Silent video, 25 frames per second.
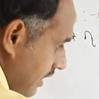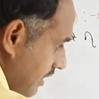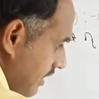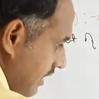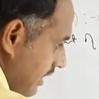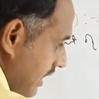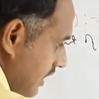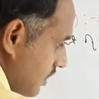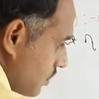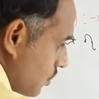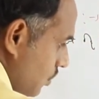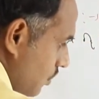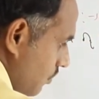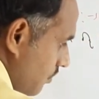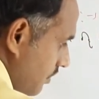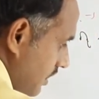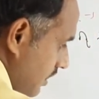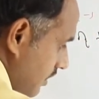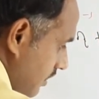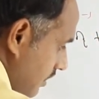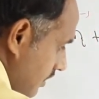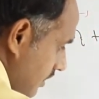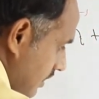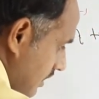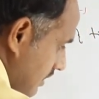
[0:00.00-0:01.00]
in the next
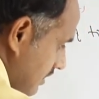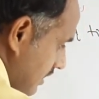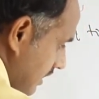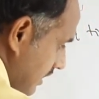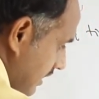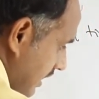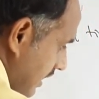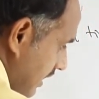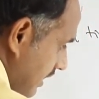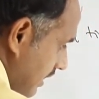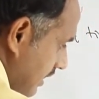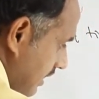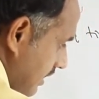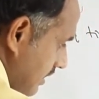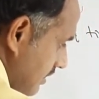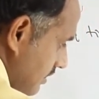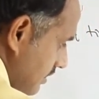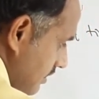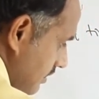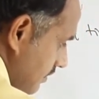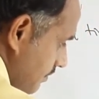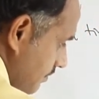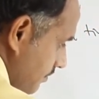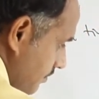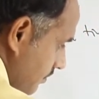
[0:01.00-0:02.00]
over, the 10
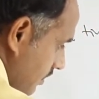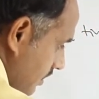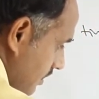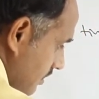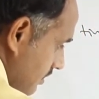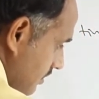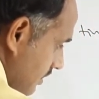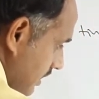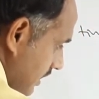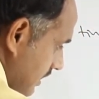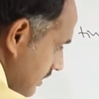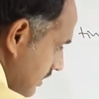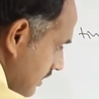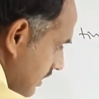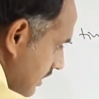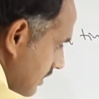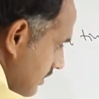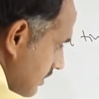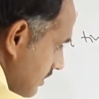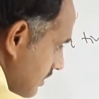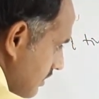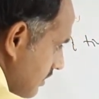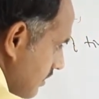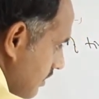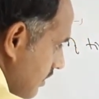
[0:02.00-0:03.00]
runs, 6
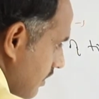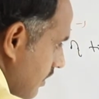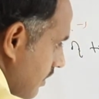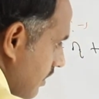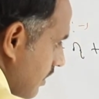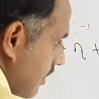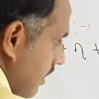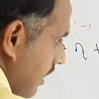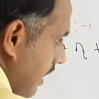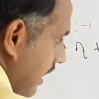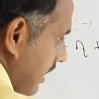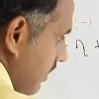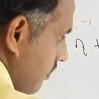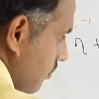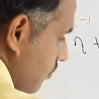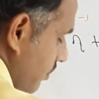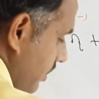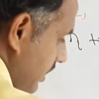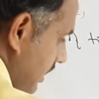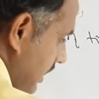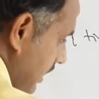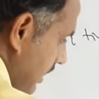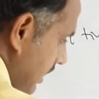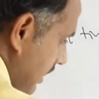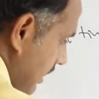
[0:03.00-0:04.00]
runs, like
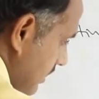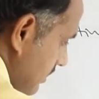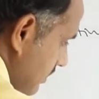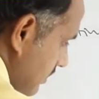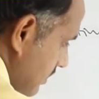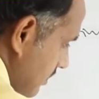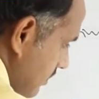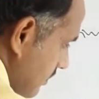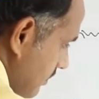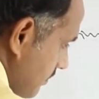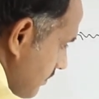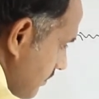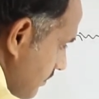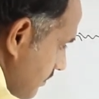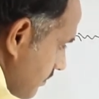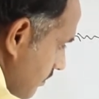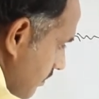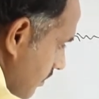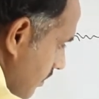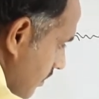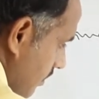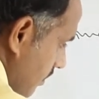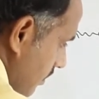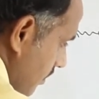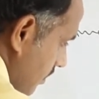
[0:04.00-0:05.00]
20 runs,
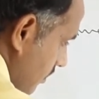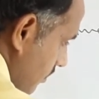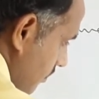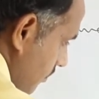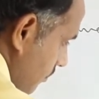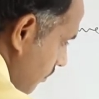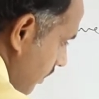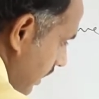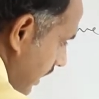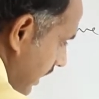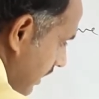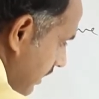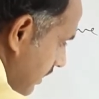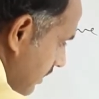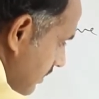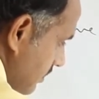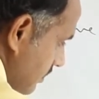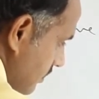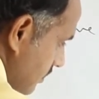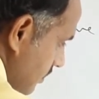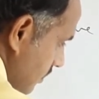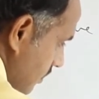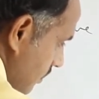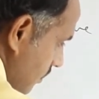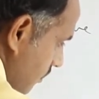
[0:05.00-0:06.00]
5
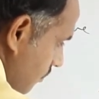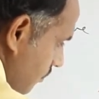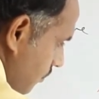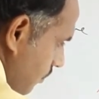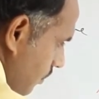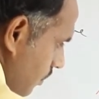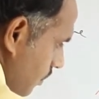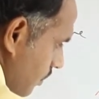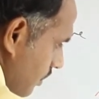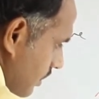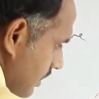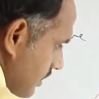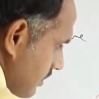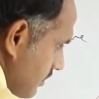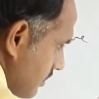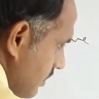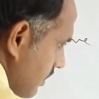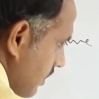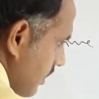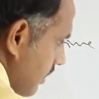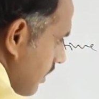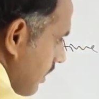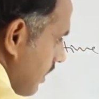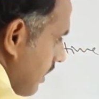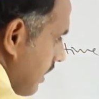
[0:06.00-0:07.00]
runs, 4 runs,
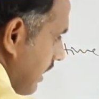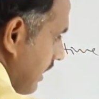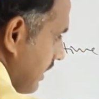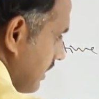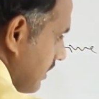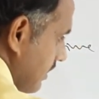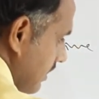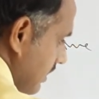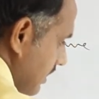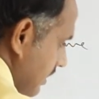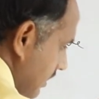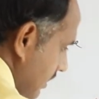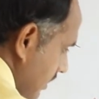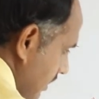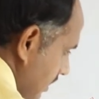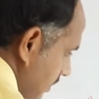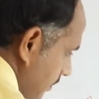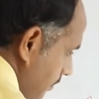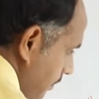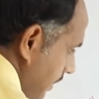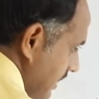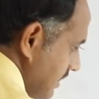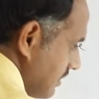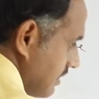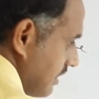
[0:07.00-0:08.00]
like that
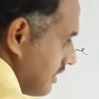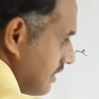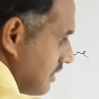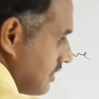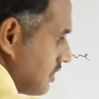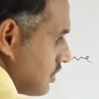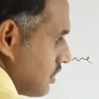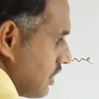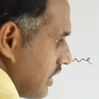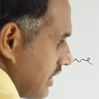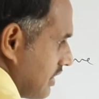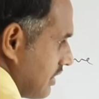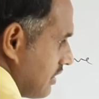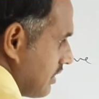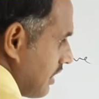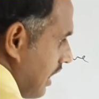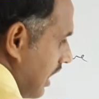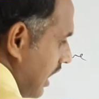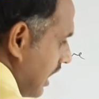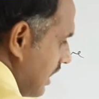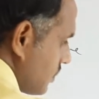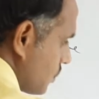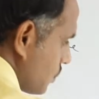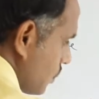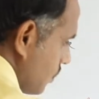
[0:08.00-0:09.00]
pie chart is changed. In the
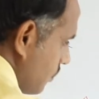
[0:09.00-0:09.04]
last